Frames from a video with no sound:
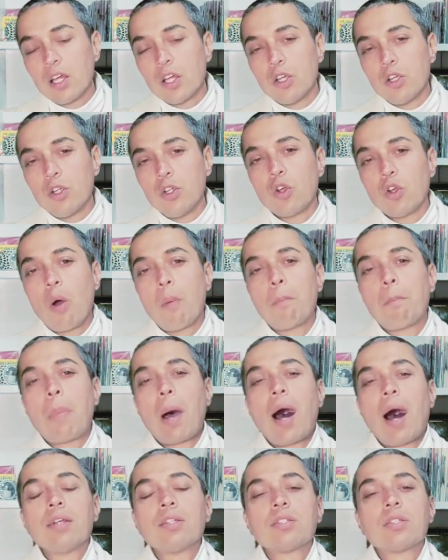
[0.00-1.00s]
your
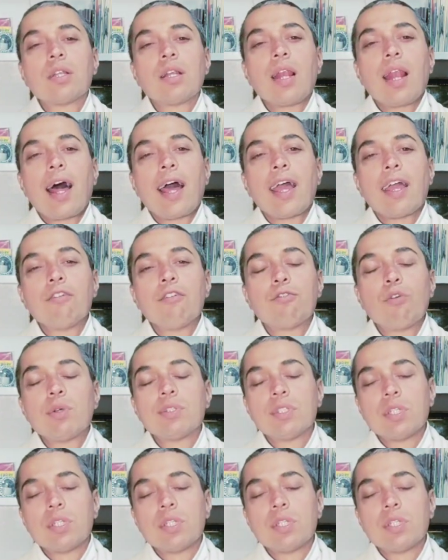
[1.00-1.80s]
past life was